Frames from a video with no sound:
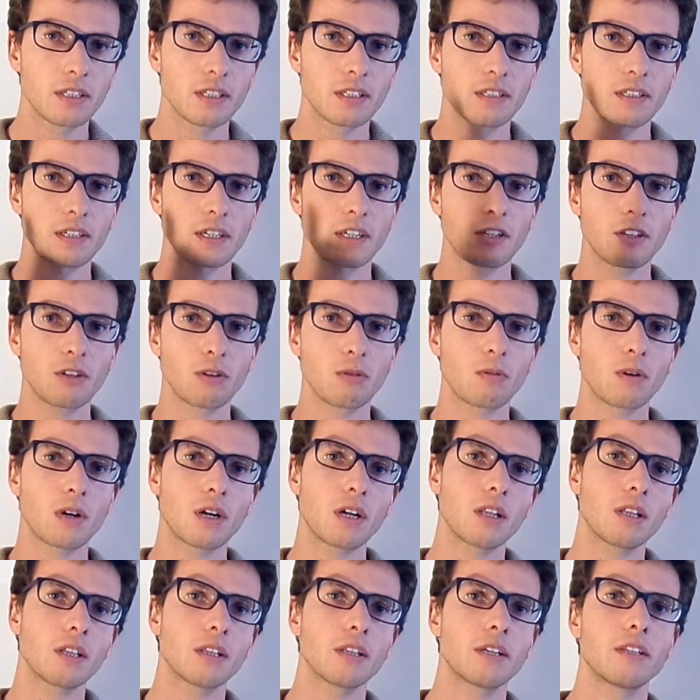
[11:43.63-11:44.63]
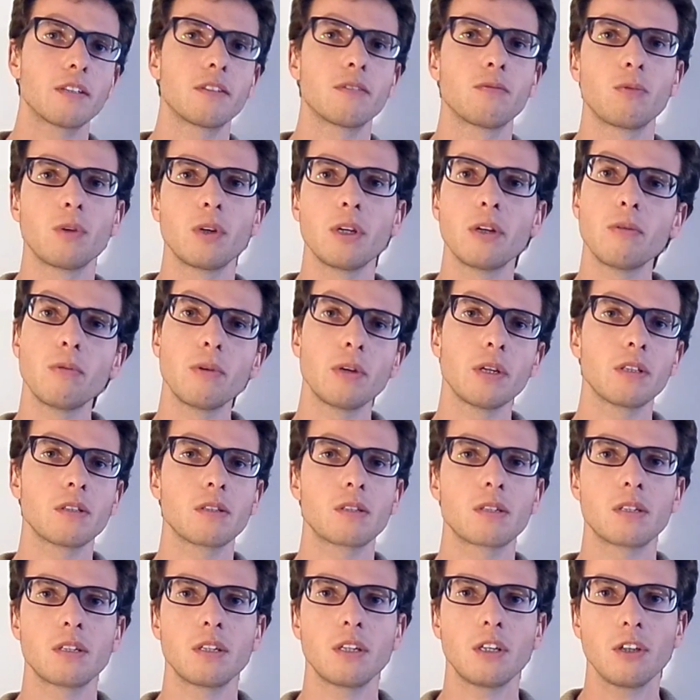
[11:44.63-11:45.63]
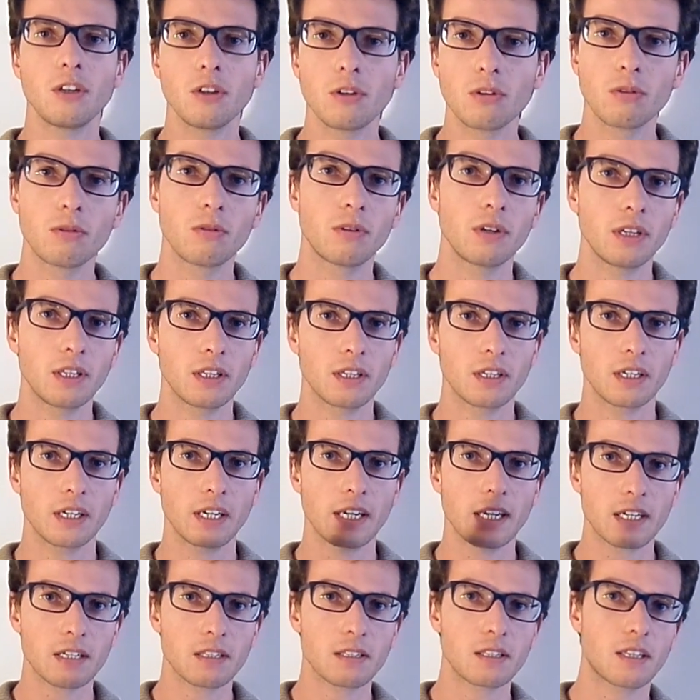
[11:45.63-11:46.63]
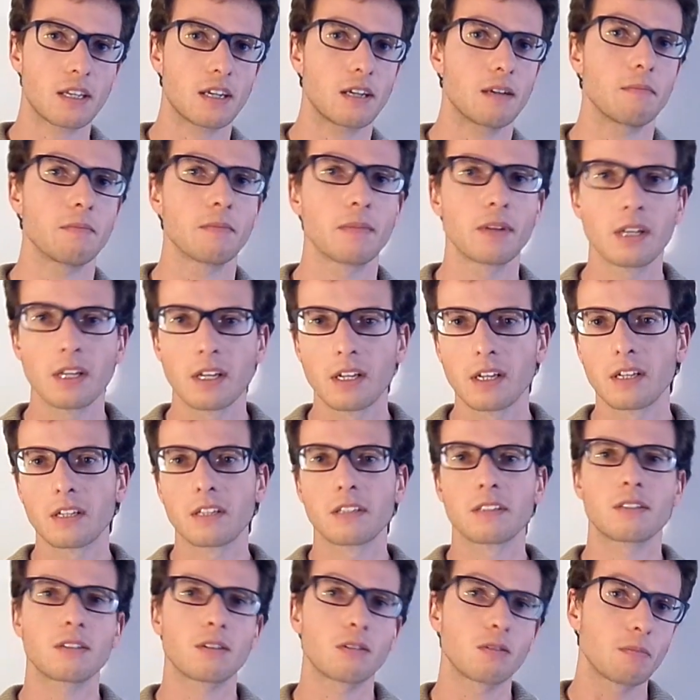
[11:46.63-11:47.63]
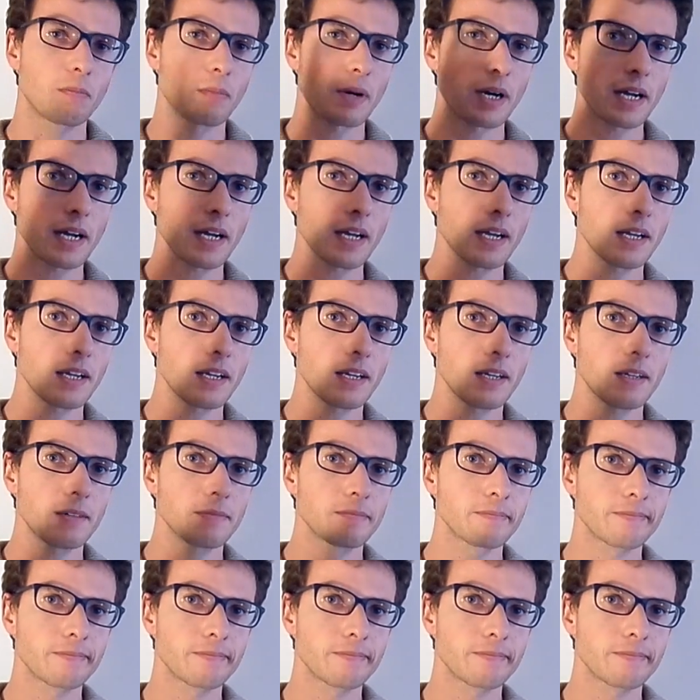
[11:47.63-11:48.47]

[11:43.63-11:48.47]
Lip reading: thank you all, and we will see you in the next time. So bye!